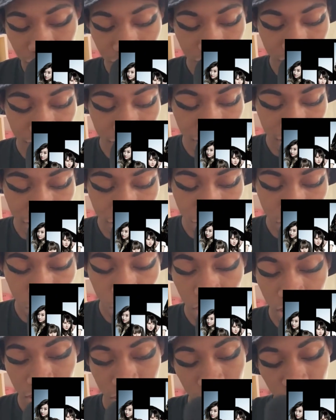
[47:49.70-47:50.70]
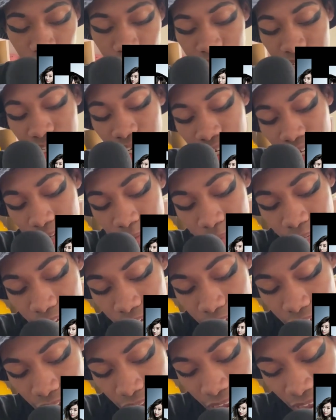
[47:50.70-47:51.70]
again I used to watch it all the time,
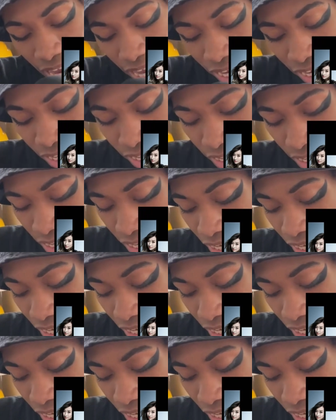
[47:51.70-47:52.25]
and uh, I